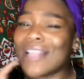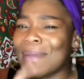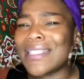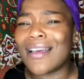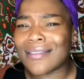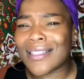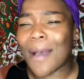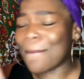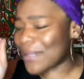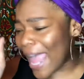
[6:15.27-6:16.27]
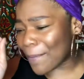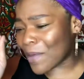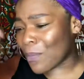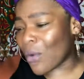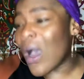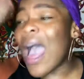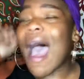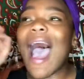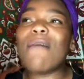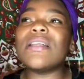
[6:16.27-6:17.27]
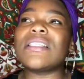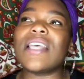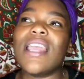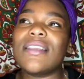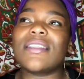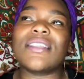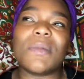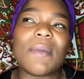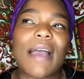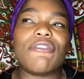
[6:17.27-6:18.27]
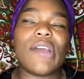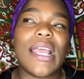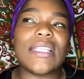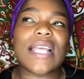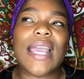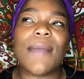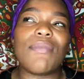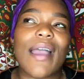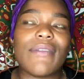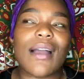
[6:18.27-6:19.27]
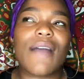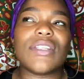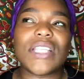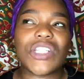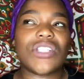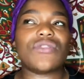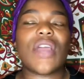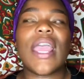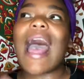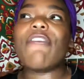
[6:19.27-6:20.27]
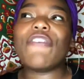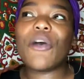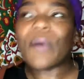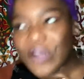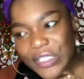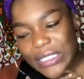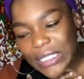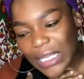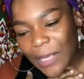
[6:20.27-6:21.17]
Let me tell you something, Black people, I've been saying this to some of my friends, like in private conversations, right? I feel personally,